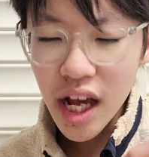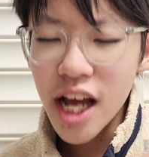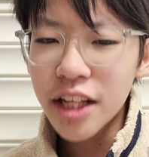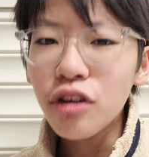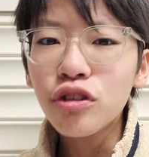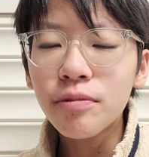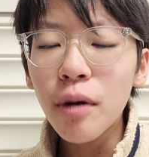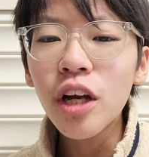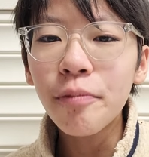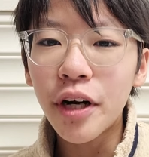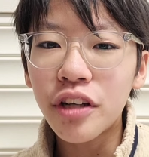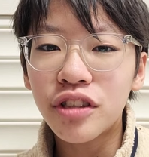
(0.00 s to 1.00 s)
And those smaller
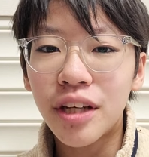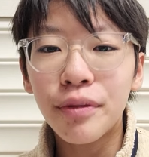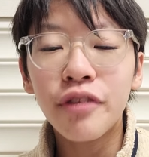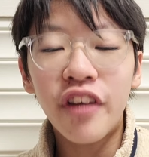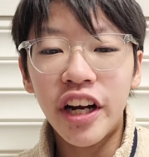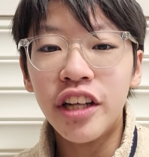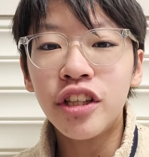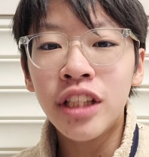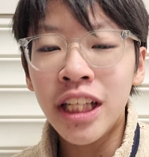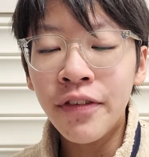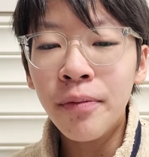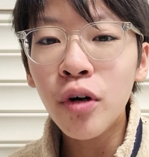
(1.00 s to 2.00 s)
particles can be divided into
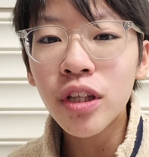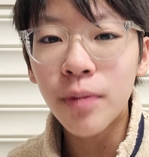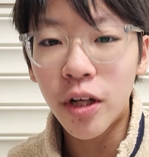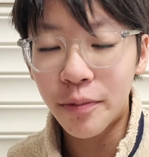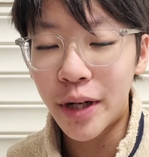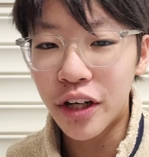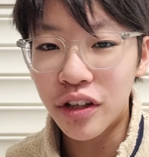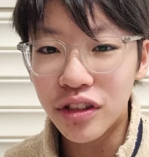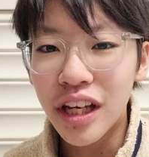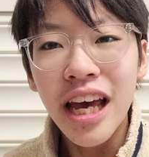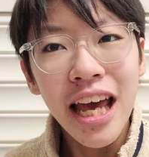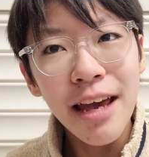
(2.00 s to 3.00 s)
even more smaller particles.
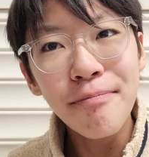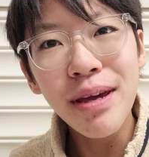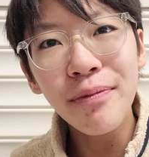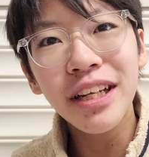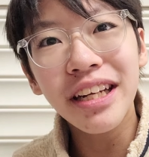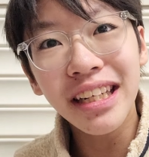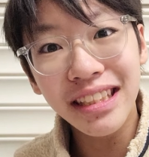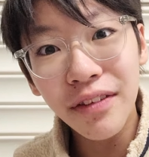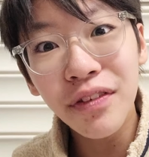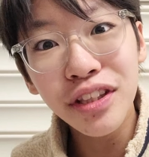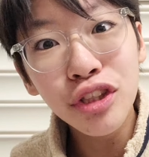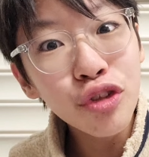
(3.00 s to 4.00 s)
And maybe the next
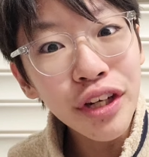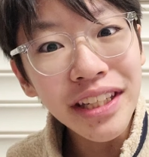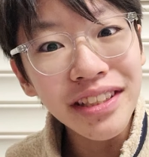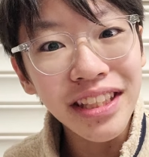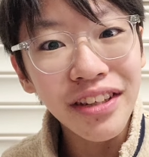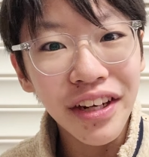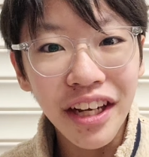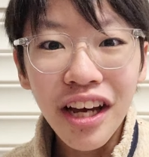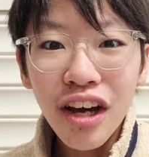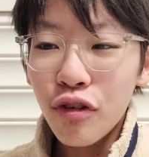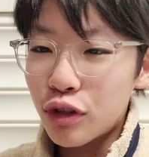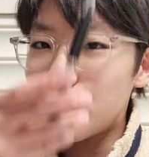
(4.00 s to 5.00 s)
level is string theory,
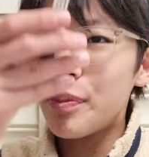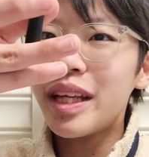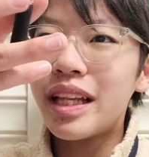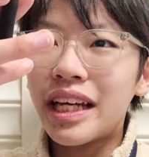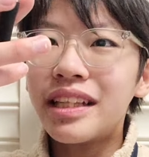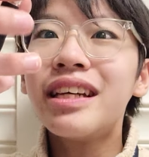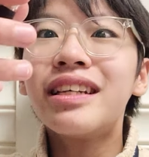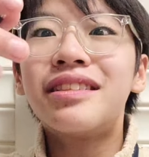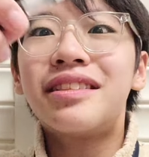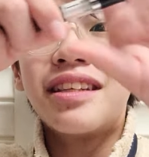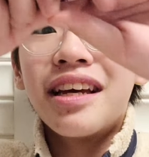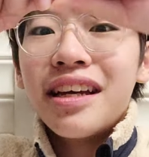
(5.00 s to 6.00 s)
which would be like
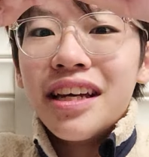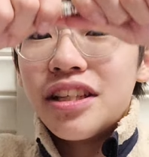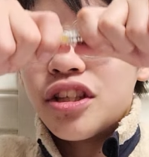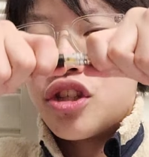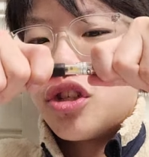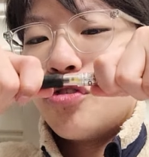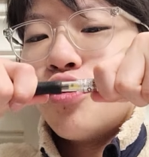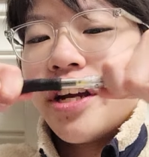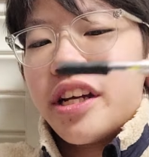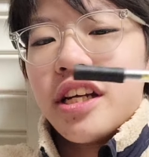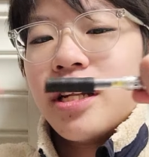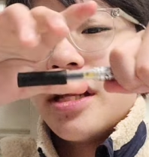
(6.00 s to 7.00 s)
this is a
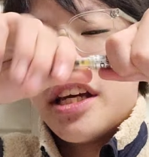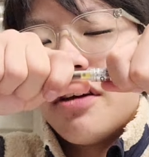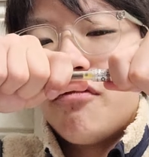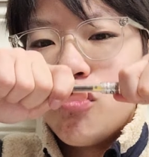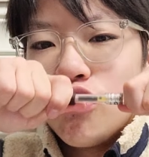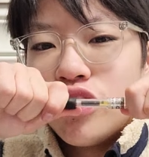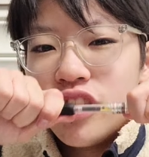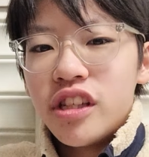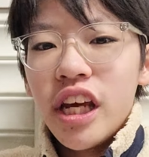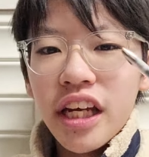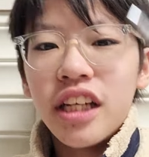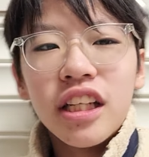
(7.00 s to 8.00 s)
string. Like if you
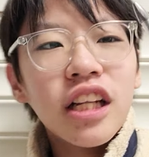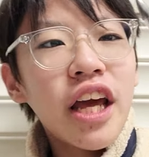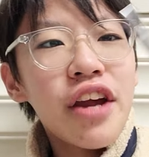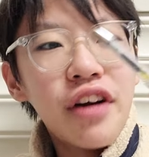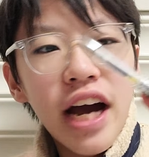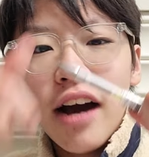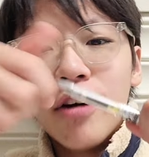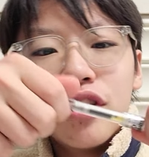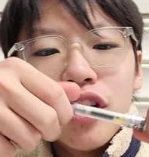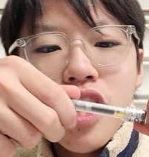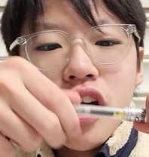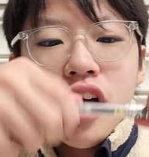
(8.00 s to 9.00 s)
take the layer
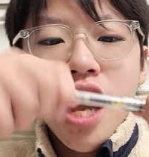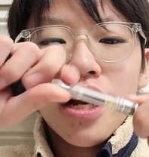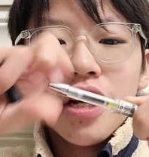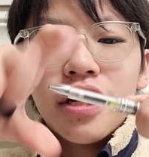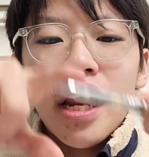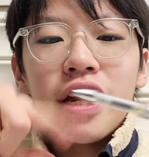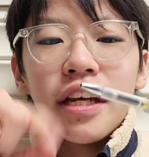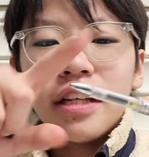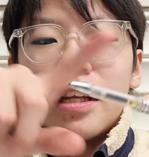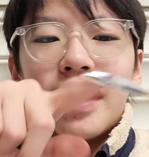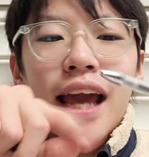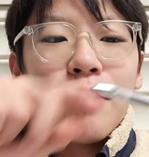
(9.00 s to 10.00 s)
out and then take
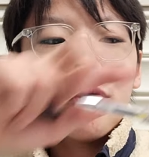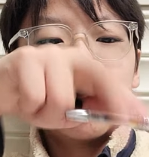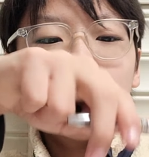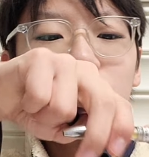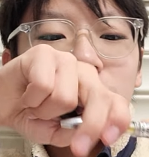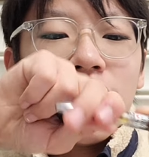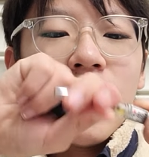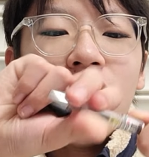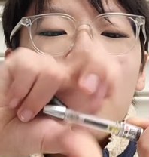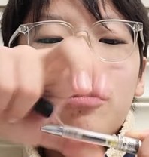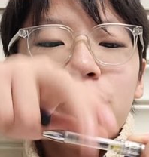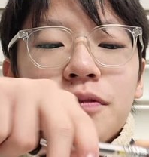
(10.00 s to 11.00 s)
the capsules
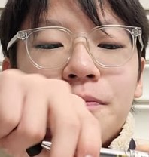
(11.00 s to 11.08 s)
out